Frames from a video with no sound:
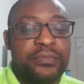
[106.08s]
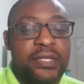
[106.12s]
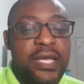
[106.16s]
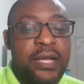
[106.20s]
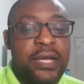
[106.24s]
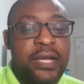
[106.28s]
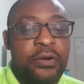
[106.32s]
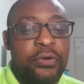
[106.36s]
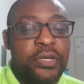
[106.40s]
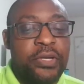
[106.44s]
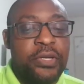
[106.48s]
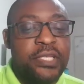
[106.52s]

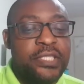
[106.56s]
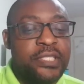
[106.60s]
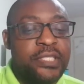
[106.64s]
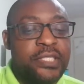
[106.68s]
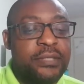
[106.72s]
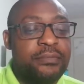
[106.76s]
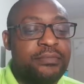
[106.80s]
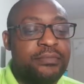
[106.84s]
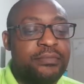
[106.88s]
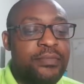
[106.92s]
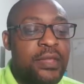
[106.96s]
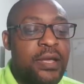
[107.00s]

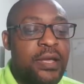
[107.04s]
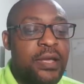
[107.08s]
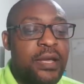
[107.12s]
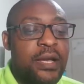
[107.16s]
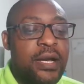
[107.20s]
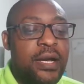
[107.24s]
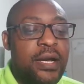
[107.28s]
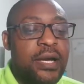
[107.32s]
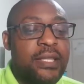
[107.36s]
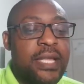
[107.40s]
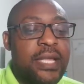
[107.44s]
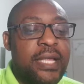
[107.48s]
egoism,
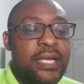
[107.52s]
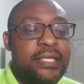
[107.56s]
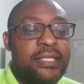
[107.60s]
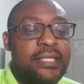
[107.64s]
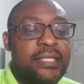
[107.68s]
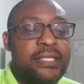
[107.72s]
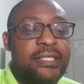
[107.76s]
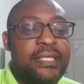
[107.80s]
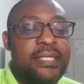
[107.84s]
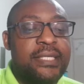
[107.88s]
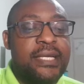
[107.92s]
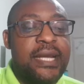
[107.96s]
that
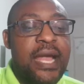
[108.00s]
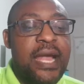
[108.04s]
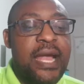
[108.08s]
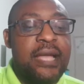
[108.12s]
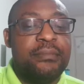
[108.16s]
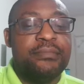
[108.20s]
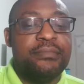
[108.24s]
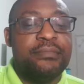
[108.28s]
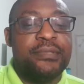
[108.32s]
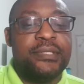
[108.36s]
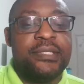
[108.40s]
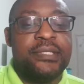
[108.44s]

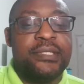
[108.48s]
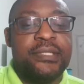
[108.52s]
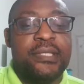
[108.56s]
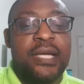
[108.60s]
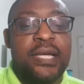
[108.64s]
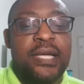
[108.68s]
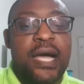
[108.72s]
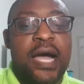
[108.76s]
describes